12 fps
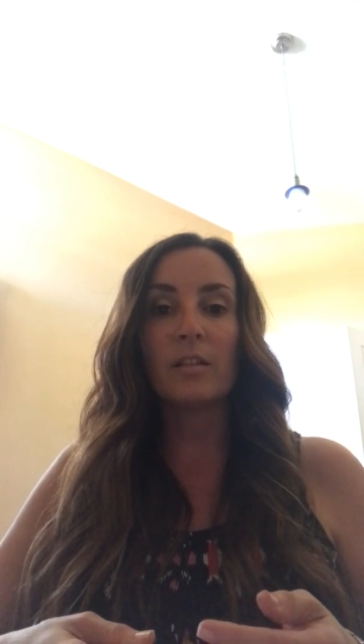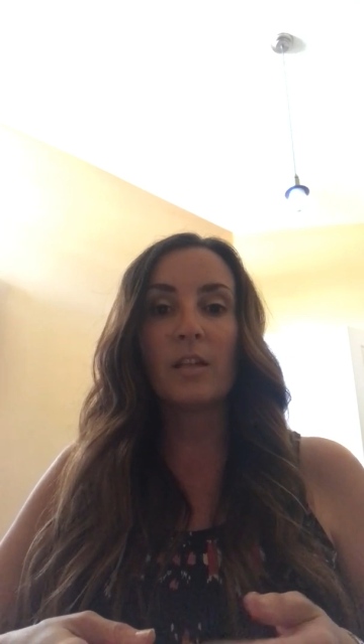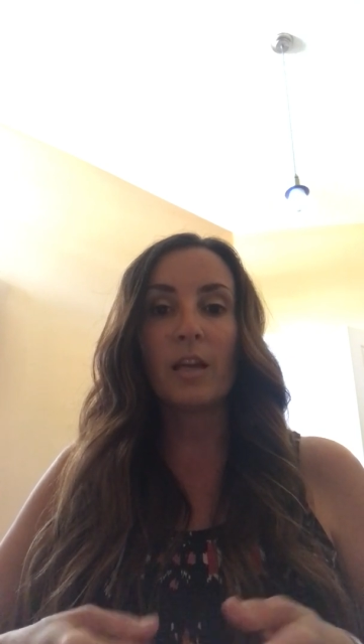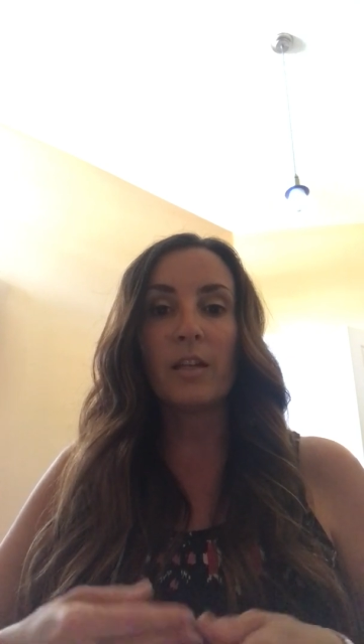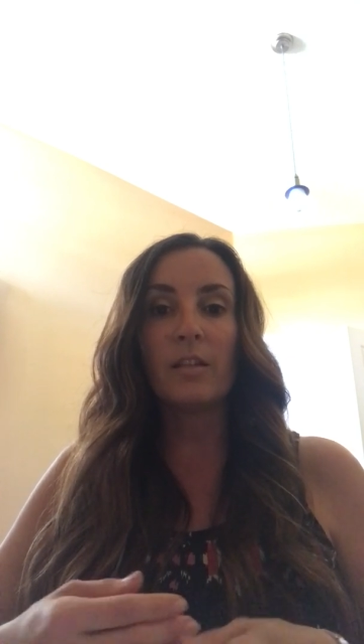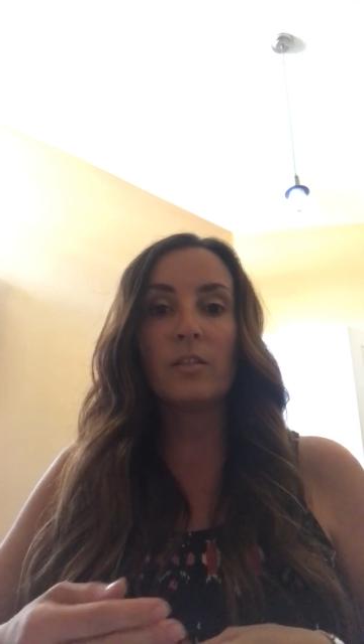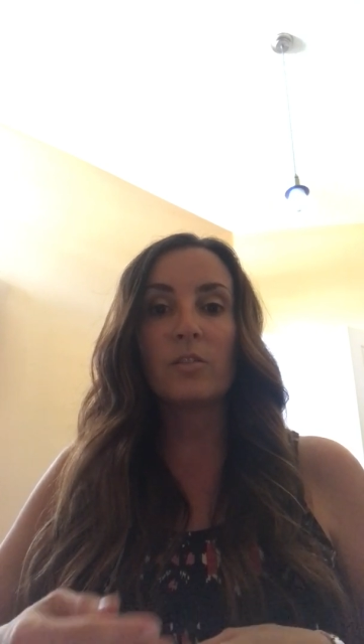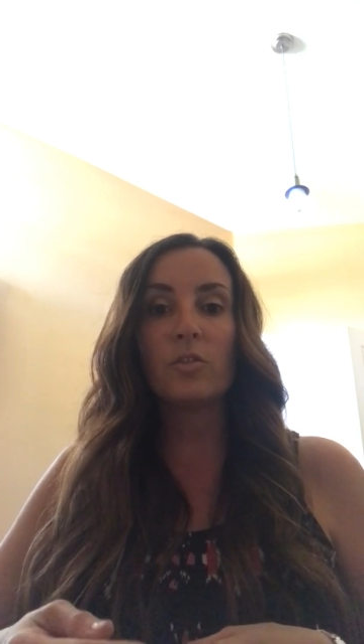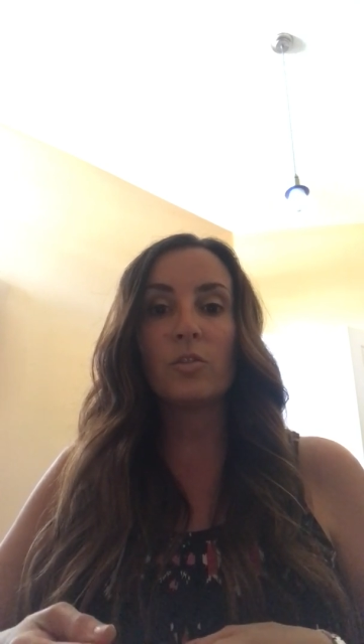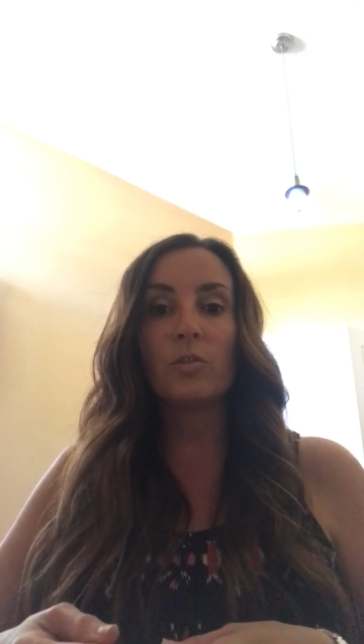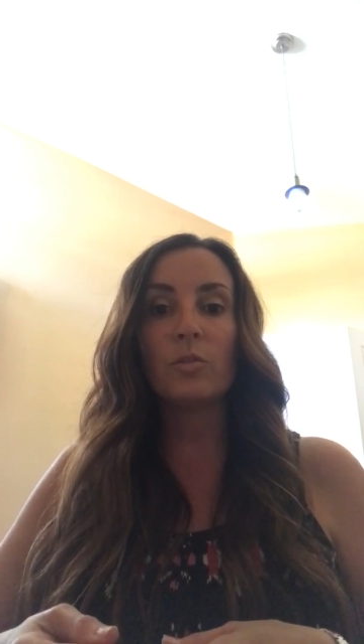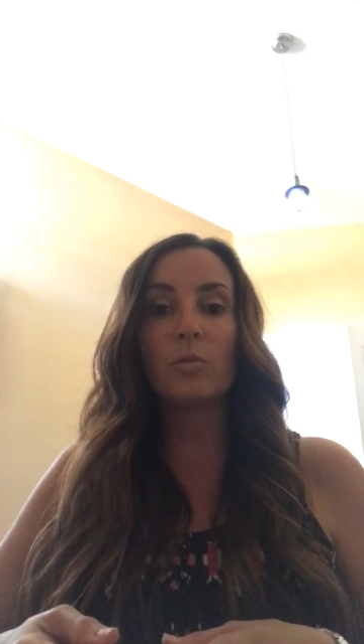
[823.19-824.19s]
get
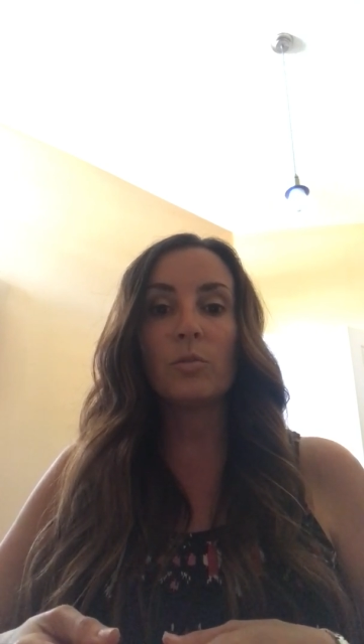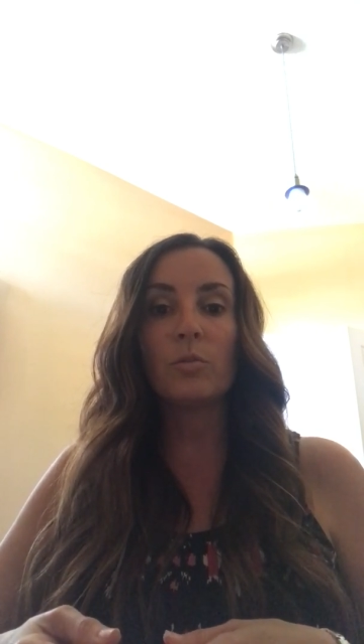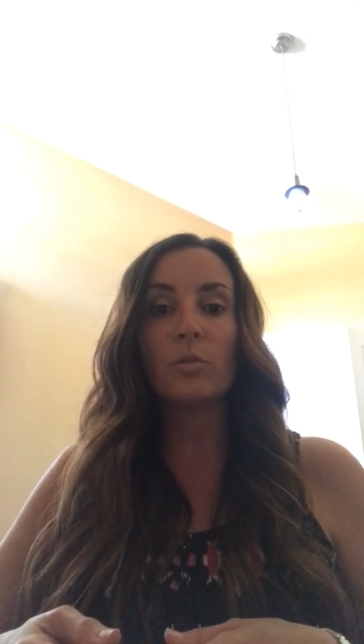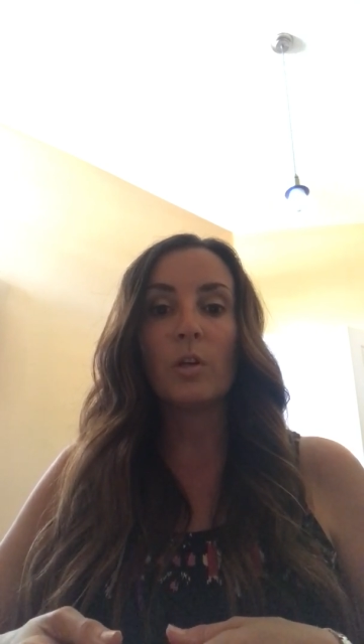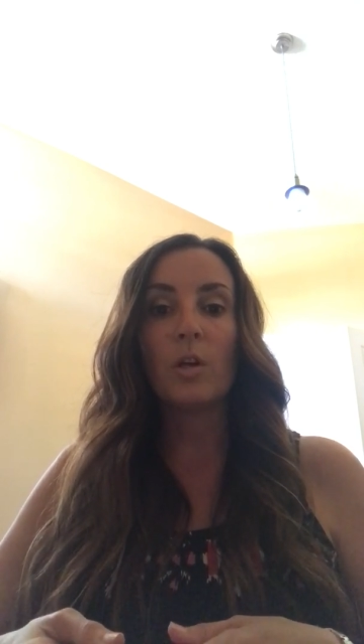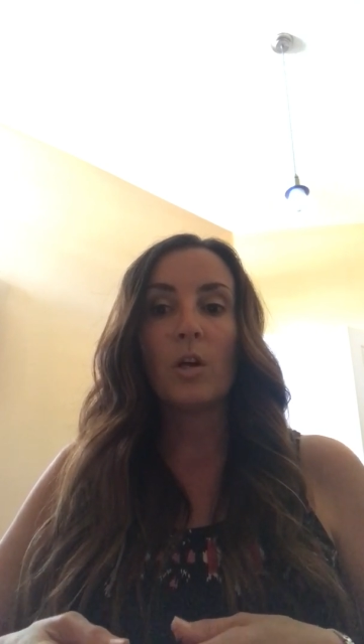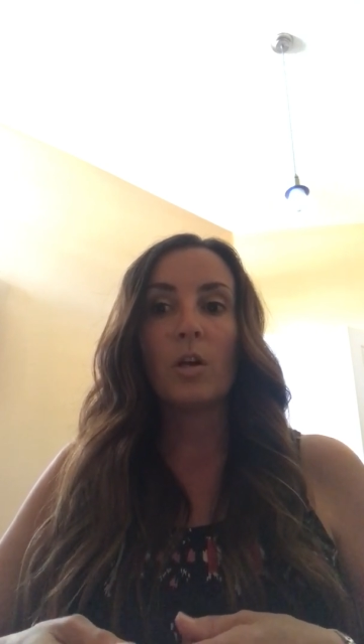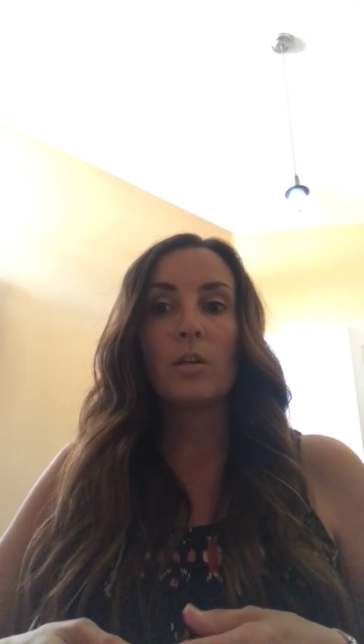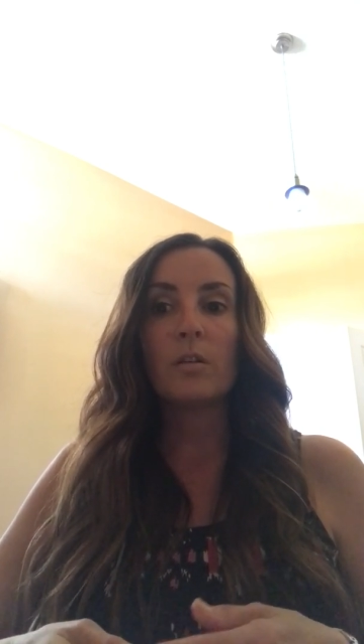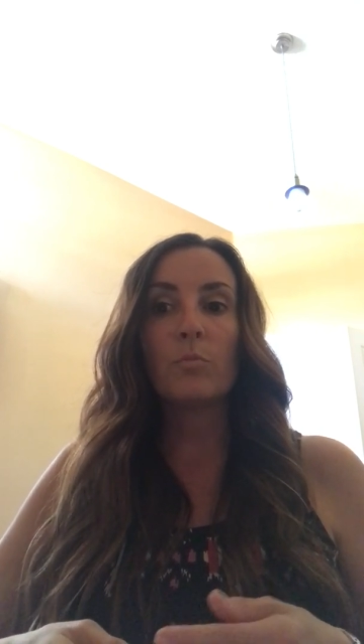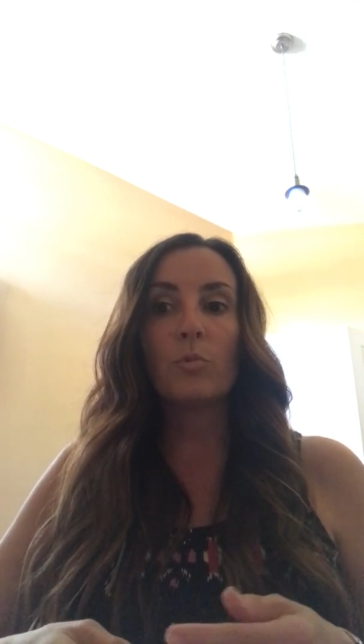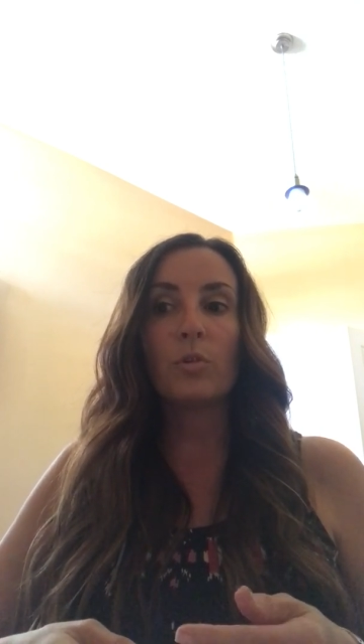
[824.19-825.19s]
into
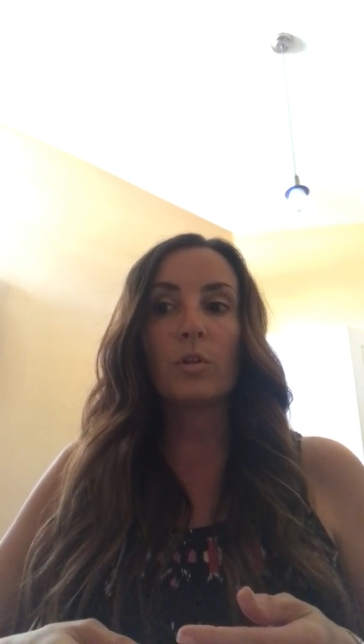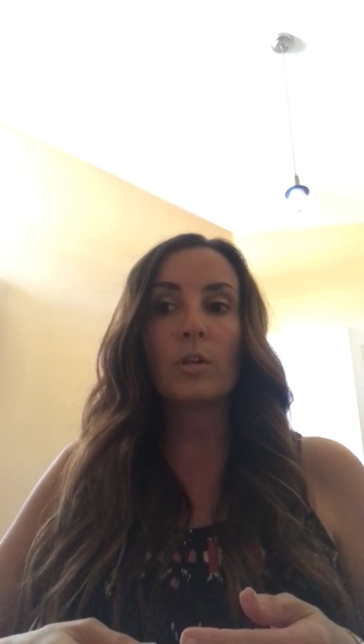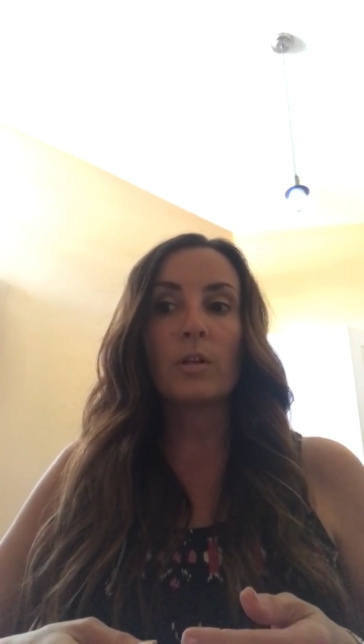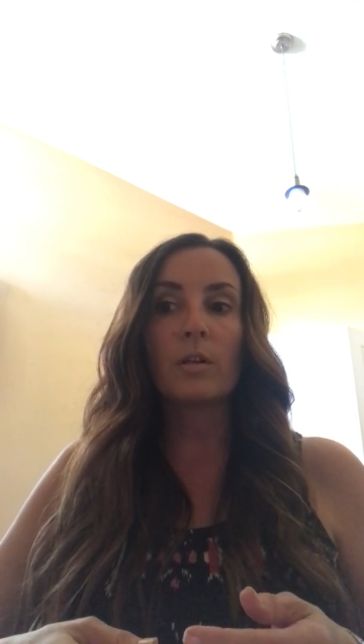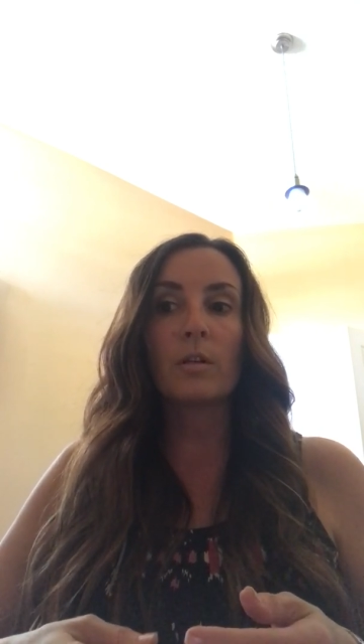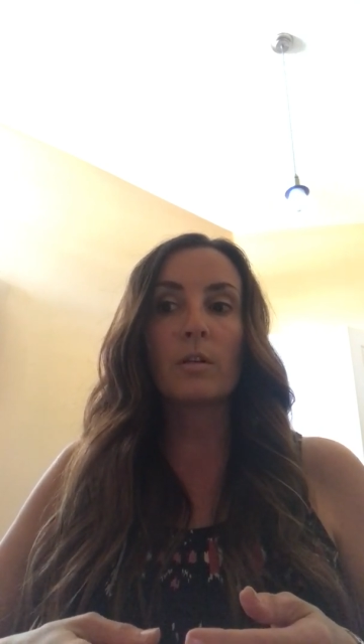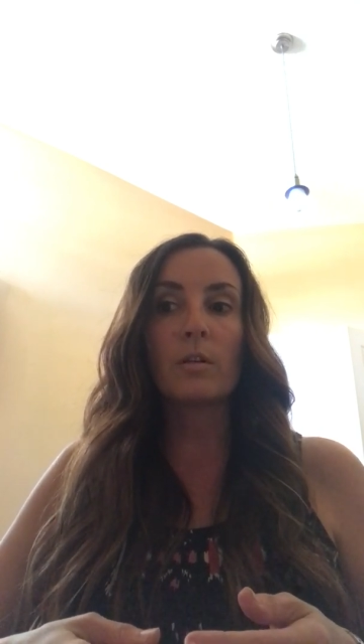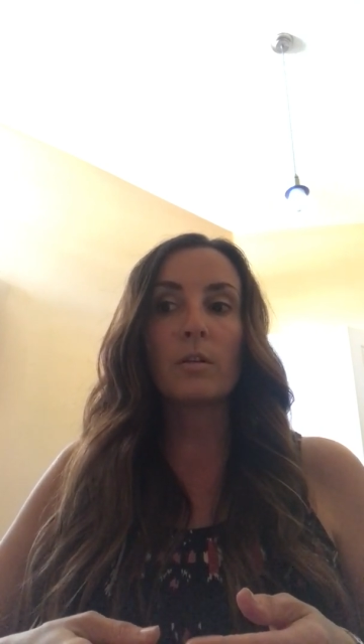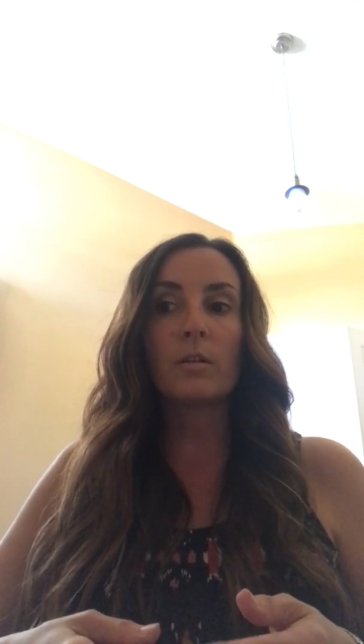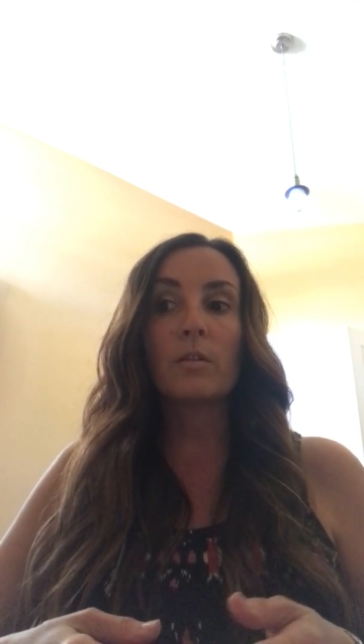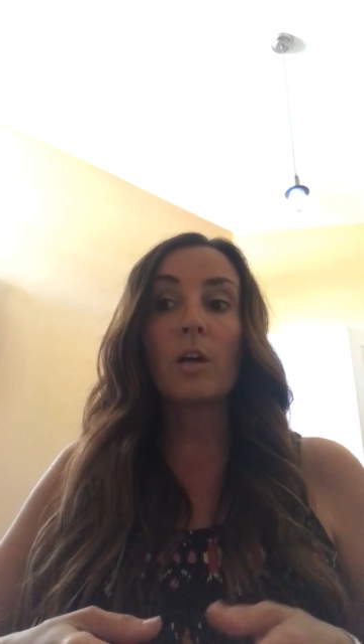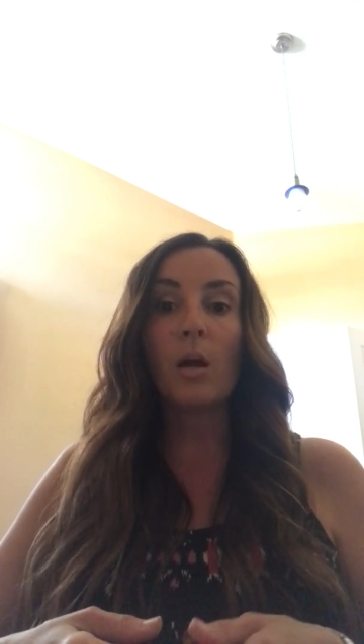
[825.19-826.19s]
more
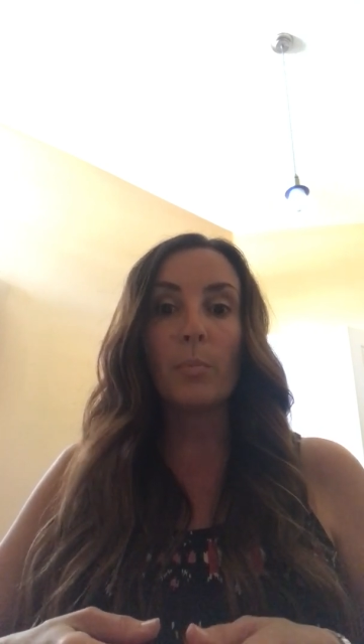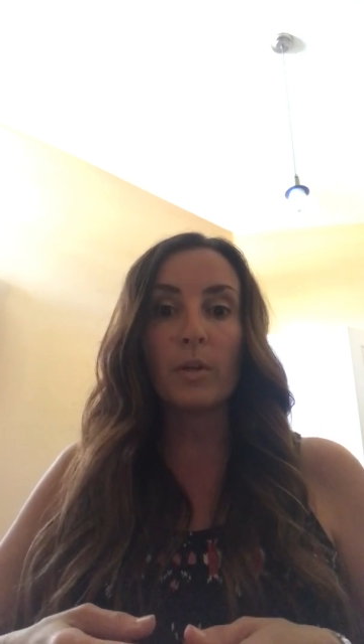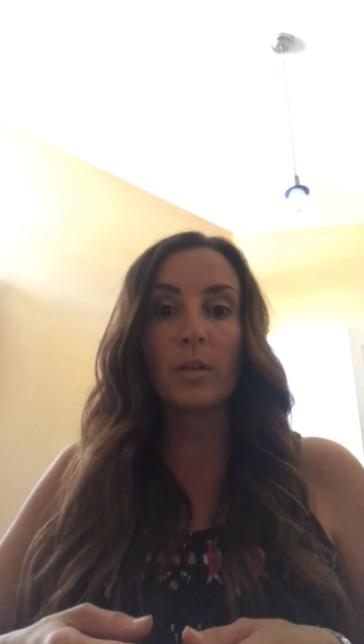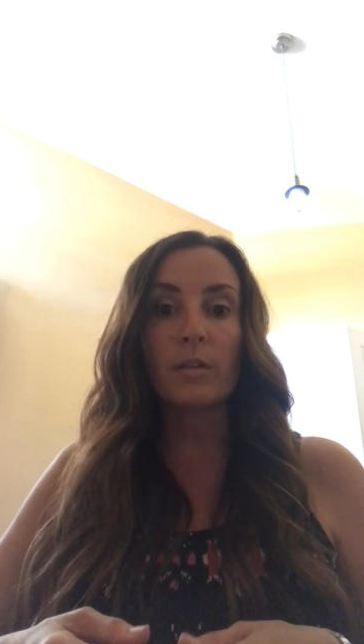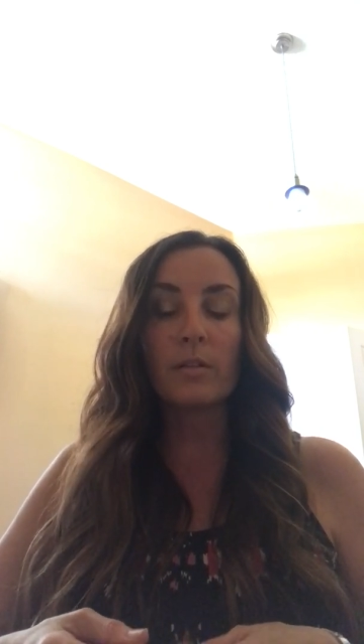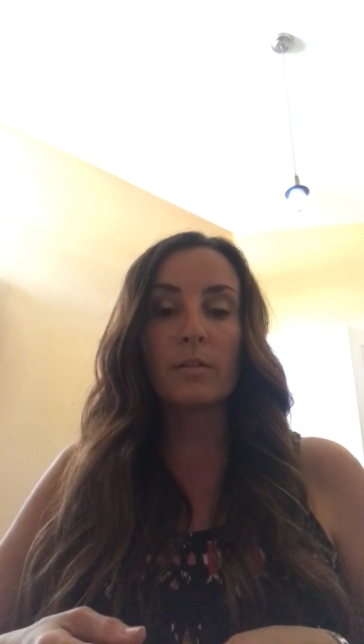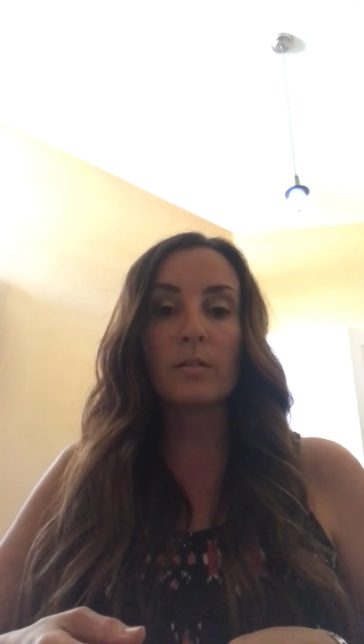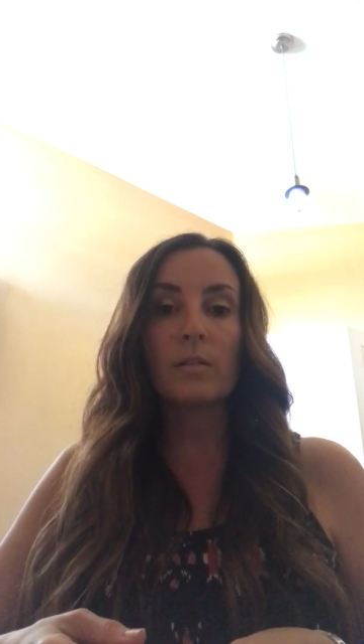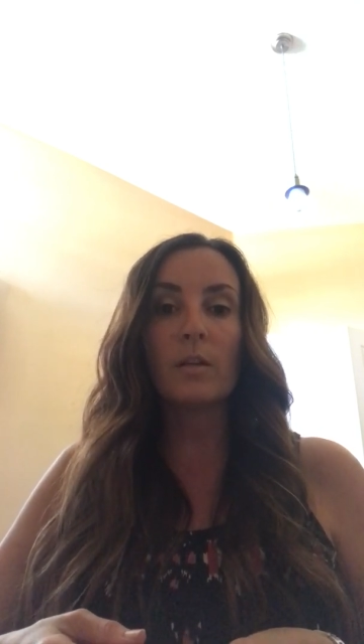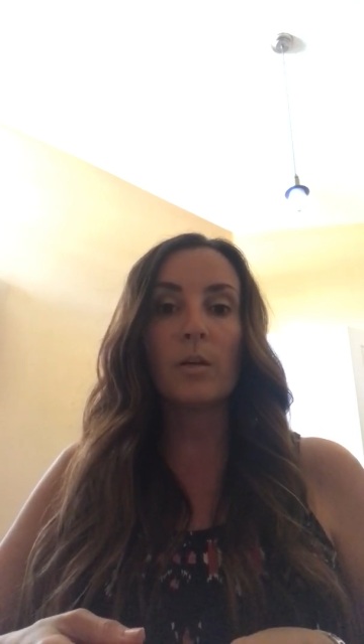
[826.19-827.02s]
topics,